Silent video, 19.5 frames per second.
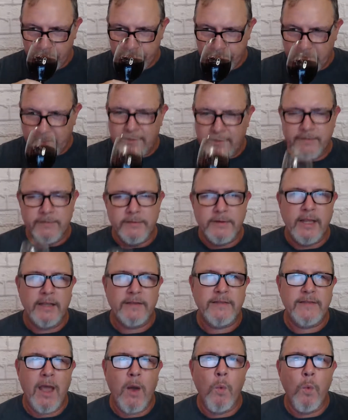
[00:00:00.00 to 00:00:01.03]
It doesn't
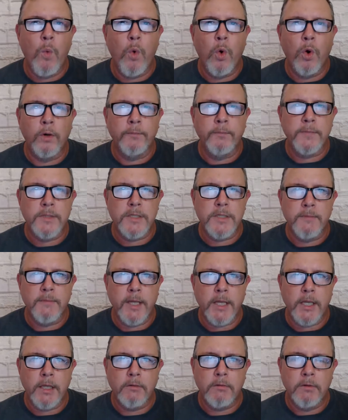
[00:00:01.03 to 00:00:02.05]
taste that warm to
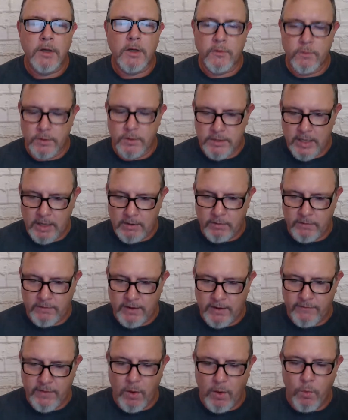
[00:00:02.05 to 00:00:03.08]
me. In other words, that doesn't
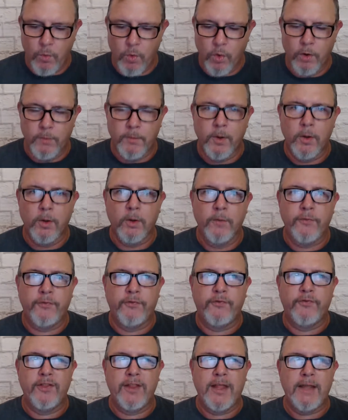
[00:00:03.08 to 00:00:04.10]
have that warmer
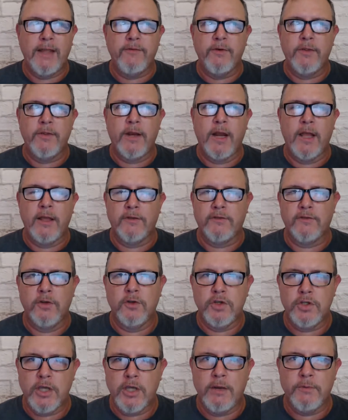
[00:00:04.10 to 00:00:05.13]
flavor that I
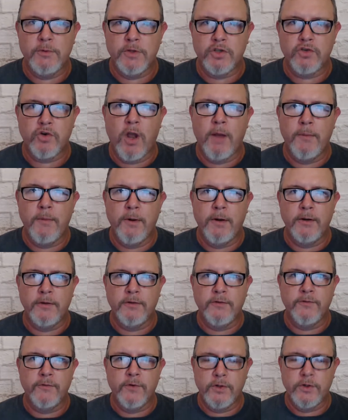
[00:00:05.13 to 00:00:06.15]
associate with
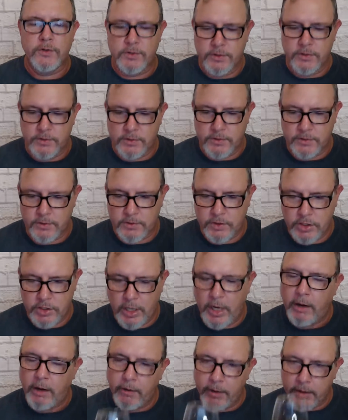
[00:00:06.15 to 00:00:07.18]
strawberries versus
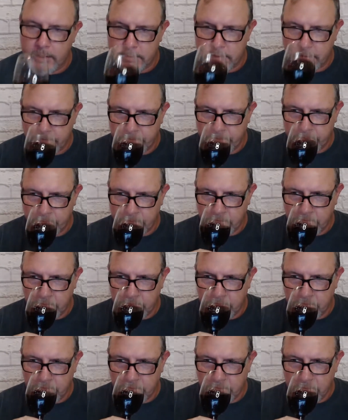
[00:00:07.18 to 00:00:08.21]
cherries.
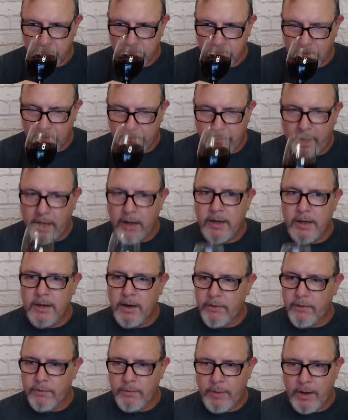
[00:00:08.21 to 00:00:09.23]
But in
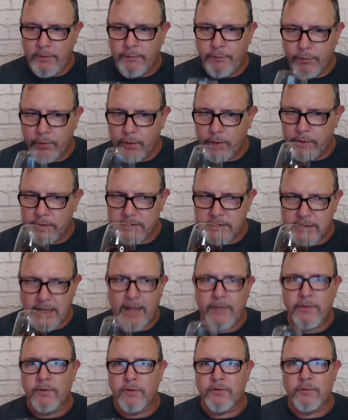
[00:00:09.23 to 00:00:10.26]
other red fruits,
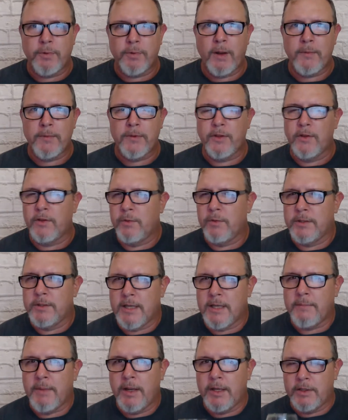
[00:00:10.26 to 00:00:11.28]
yeah, those are probably the only ones
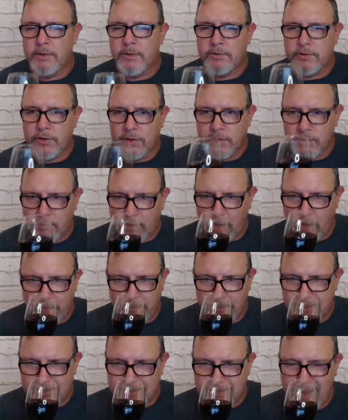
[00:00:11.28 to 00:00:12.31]
I might use to describe.
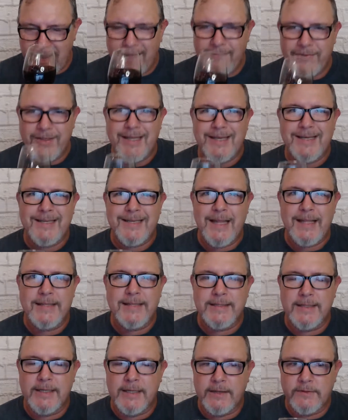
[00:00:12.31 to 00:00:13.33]
It doesn't have the
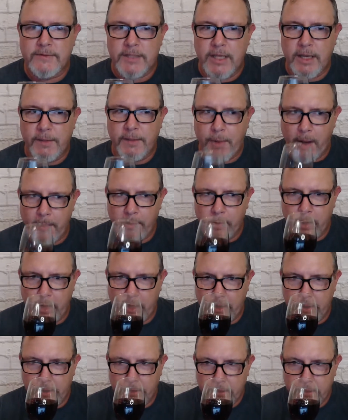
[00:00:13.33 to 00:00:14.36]
intensity of, say, a
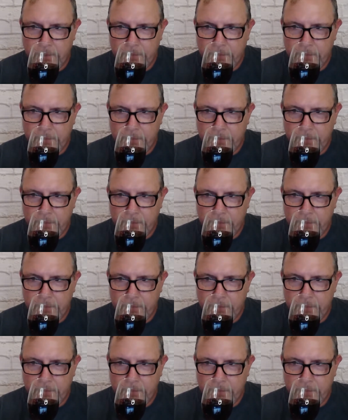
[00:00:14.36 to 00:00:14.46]
pomegranate.